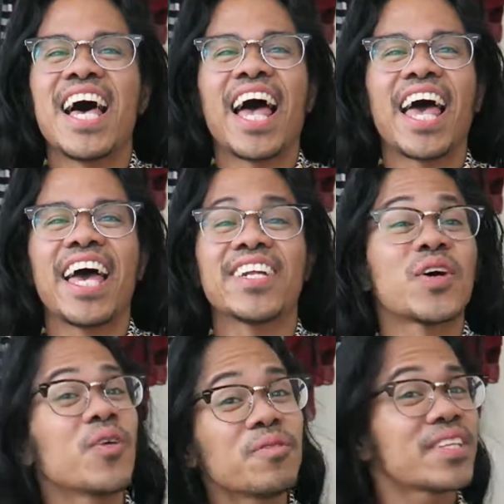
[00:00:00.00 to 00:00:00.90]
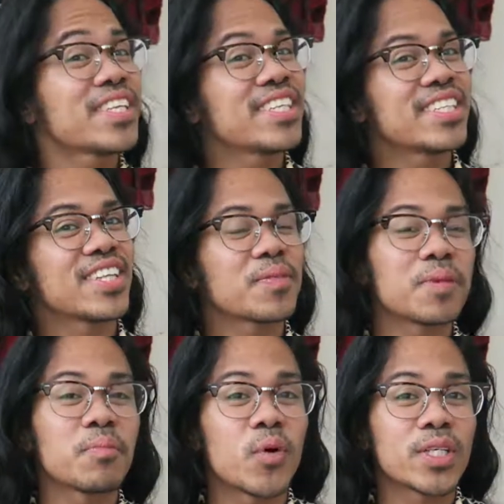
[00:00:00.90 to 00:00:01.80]
and hopefully there'll be
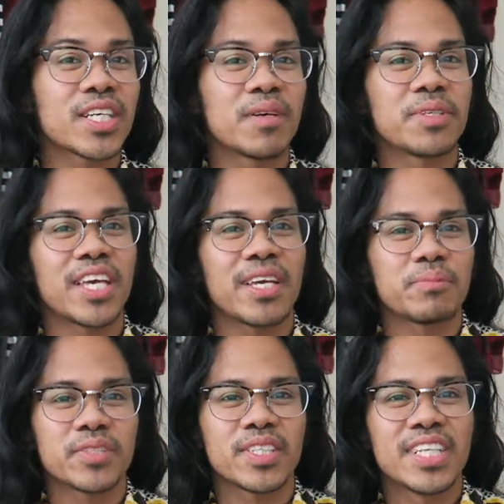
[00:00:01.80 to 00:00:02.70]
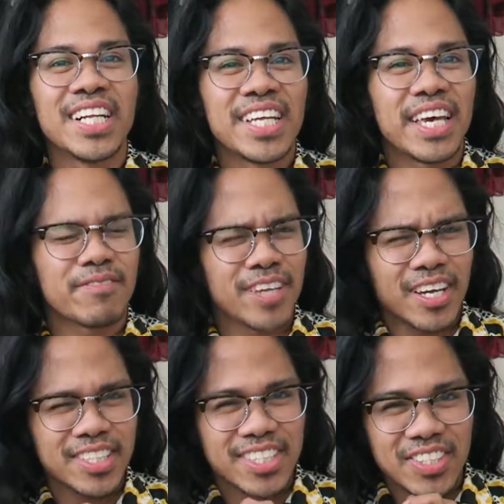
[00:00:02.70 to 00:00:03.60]
more to come in April. If not,
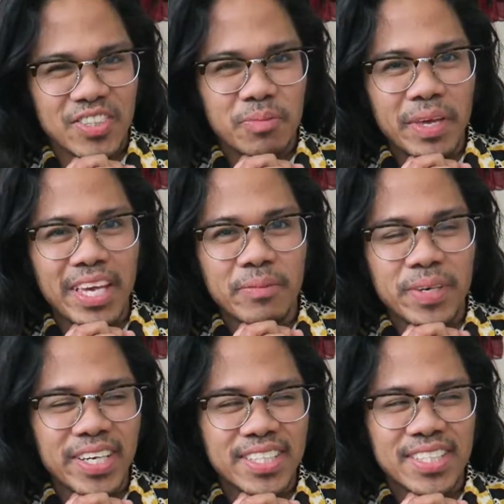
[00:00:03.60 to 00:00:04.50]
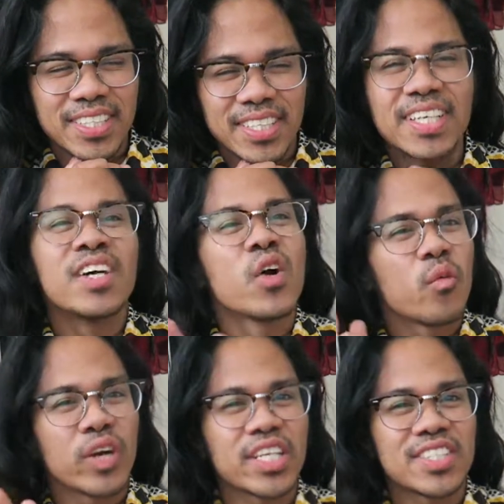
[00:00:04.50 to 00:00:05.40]
I'll see you in May, but
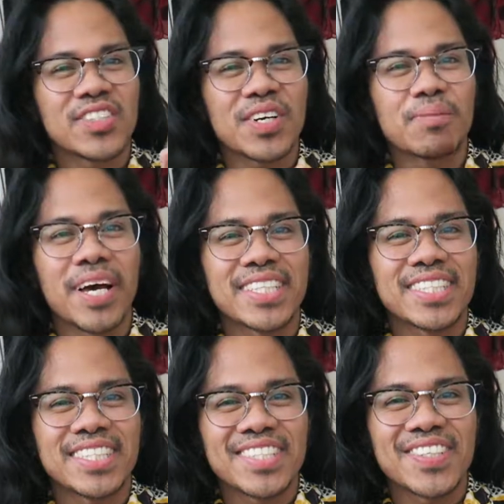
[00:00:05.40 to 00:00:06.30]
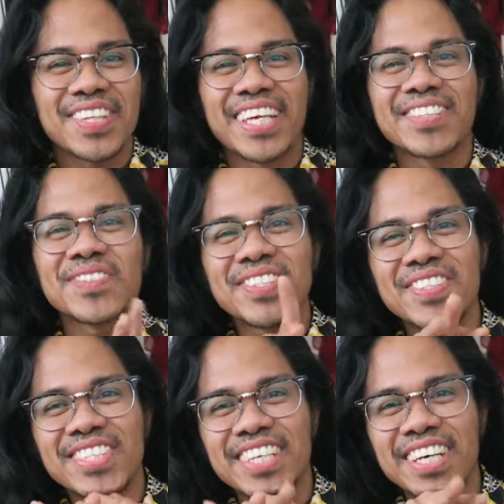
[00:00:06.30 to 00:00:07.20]
we're gonna do our best. And so thanks for
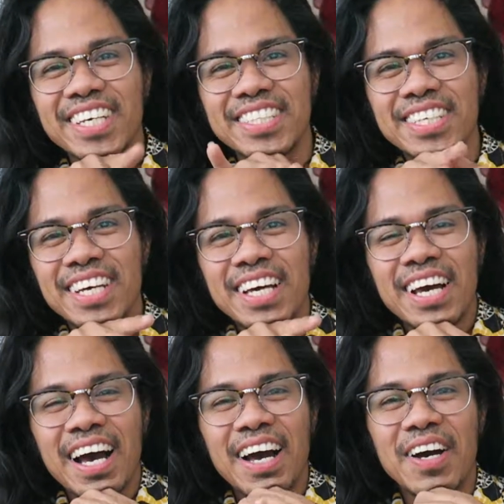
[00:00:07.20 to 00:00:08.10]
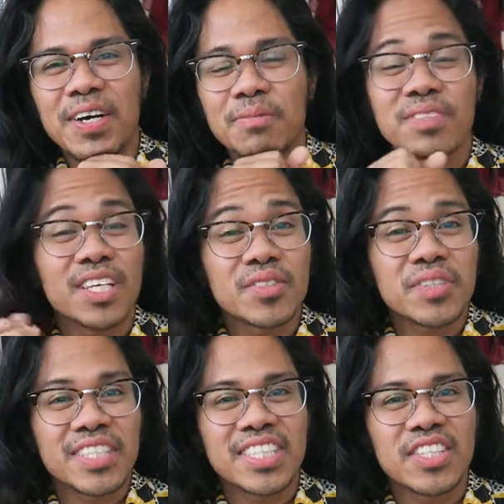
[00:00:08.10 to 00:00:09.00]
tuning in. Thanks for
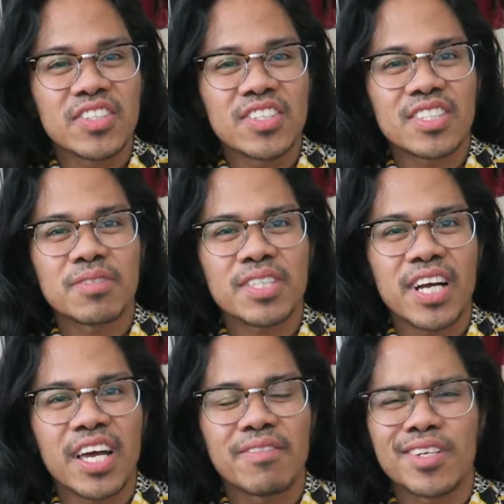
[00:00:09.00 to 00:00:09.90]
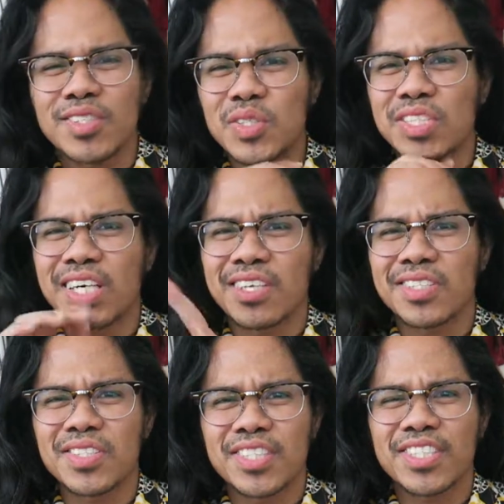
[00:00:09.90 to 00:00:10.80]
continuing to subscribe, and also shout out
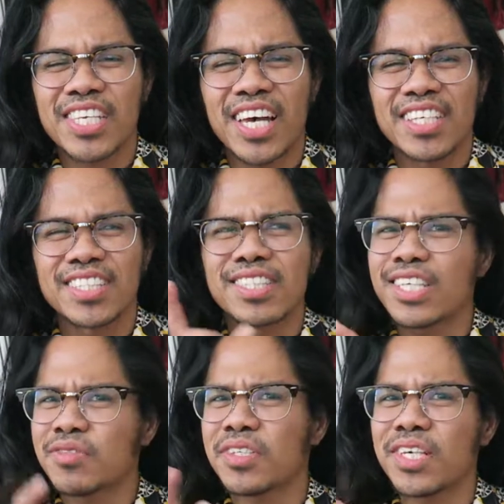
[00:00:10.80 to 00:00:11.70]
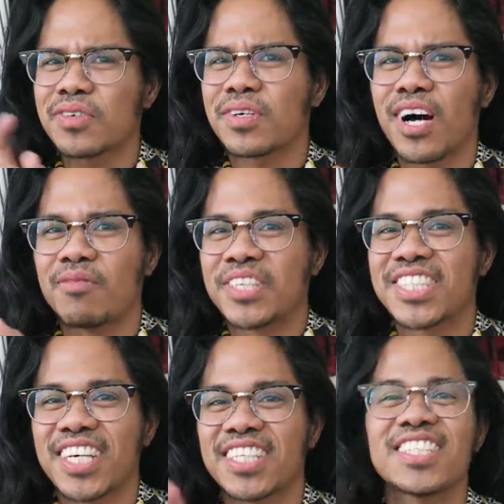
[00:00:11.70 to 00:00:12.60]
to Cortez. Thanks for like
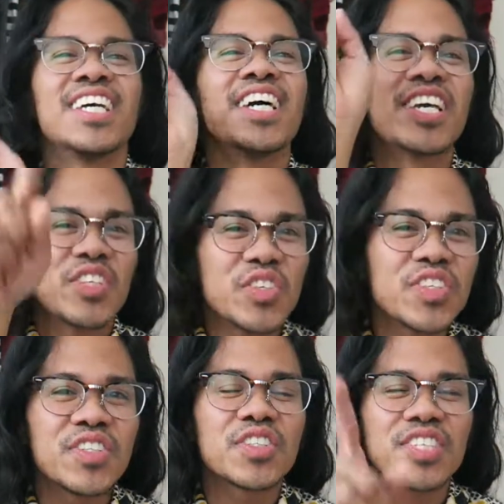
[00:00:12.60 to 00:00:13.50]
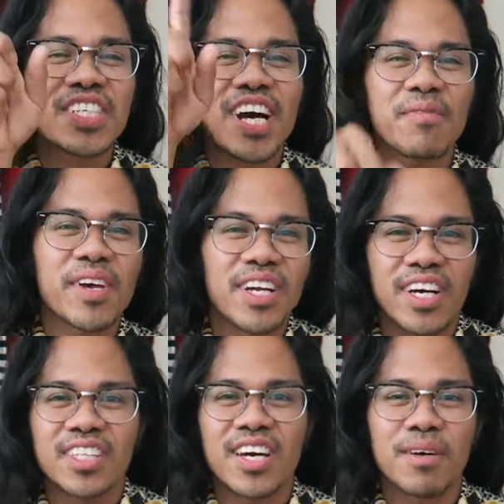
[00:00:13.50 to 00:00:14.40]
commenting. You usually comment
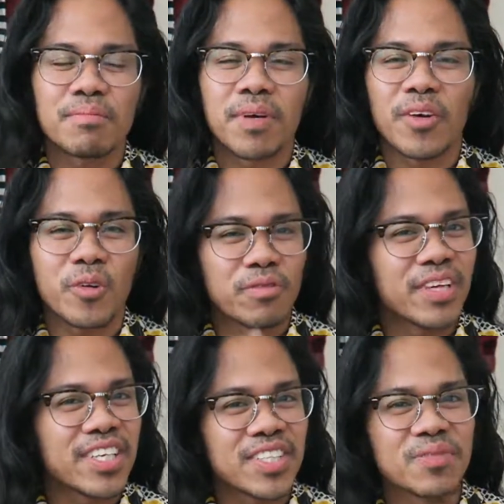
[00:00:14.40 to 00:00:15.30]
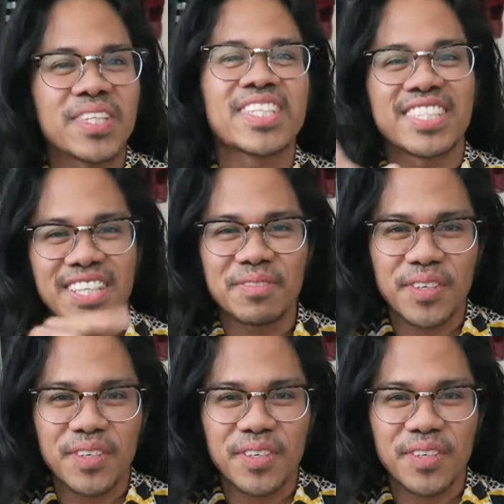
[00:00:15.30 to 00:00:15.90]
on my old videos, but there's other